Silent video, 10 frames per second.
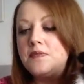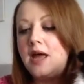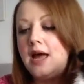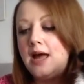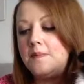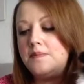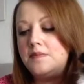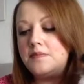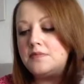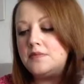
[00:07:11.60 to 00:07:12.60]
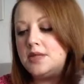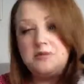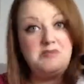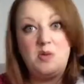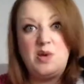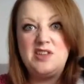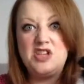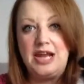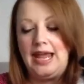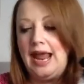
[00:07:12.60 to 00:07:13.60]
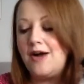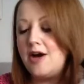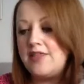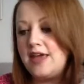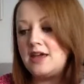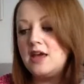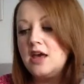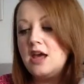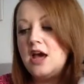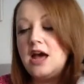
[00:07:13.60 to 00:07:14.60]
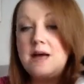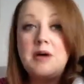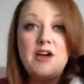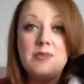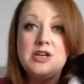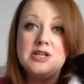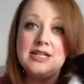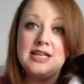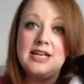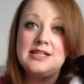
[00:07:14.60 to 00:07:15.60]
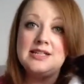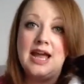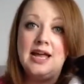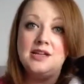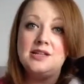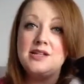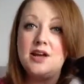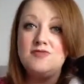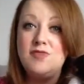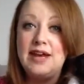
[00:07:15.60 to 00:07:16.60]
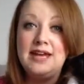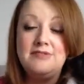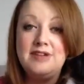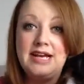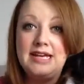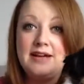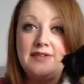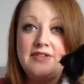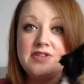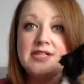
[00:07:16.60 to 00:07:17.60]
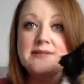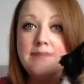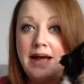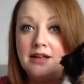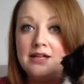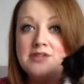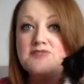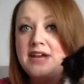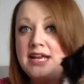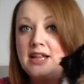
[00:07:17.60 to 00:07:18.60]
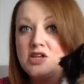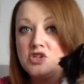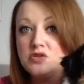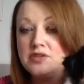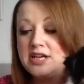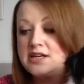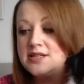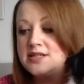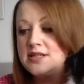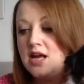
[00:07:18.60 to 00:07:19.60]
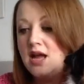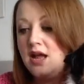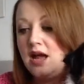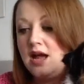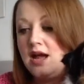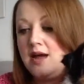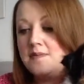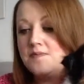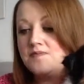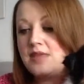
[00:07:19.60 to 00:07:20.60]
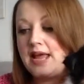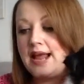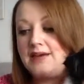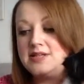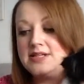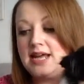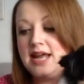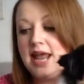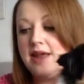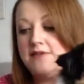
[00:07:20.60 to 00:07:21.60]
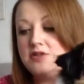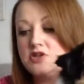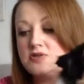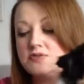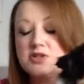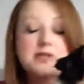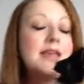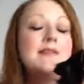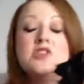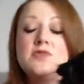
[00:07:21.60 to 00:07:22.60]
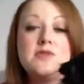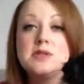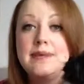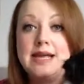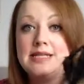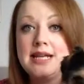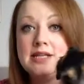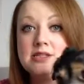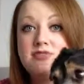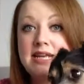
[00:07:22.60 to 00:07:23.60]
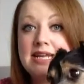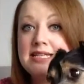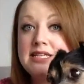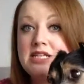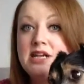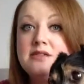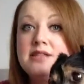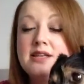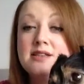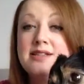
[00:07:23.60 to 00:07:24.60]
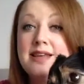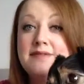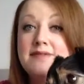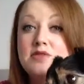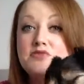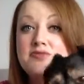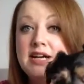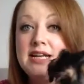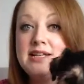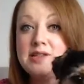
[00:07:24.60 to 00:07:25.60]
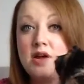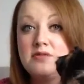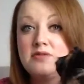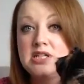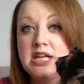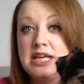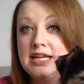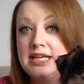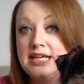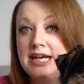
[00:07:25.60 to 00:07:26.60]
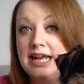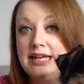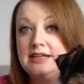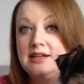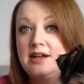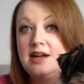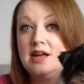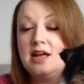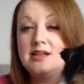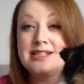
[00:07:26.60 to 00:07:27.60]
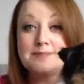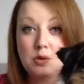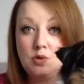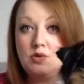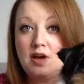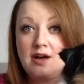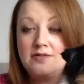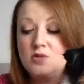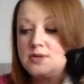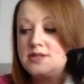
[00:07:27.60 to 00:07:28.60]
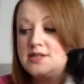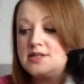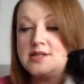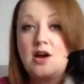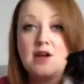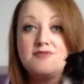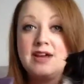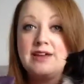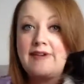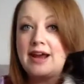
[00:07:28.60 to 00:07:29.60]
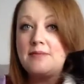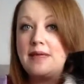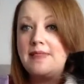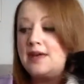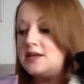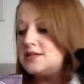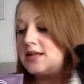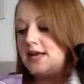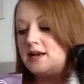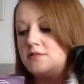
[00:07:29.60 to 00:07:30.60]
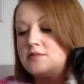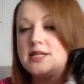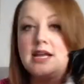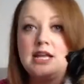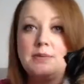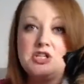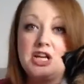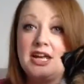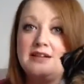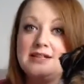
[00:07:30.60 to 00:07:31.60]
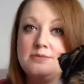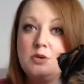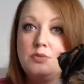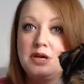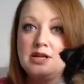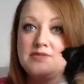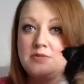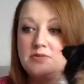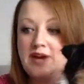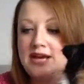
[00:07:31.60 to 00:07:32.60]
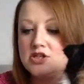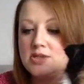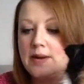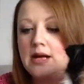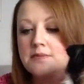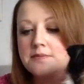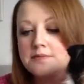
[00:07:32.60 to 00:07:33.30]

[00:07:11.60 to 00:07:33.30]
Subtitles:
they're worth checking out, I think. I've been using this and I really, really love it. The smell is really luxurious. And I have to say, your skin just feels amazing. It's really easy to use, and your skin feels really soft and clean and smooth afterwards. So I really recommend this, and I'm certainly going to be checking out some more products from the range as well.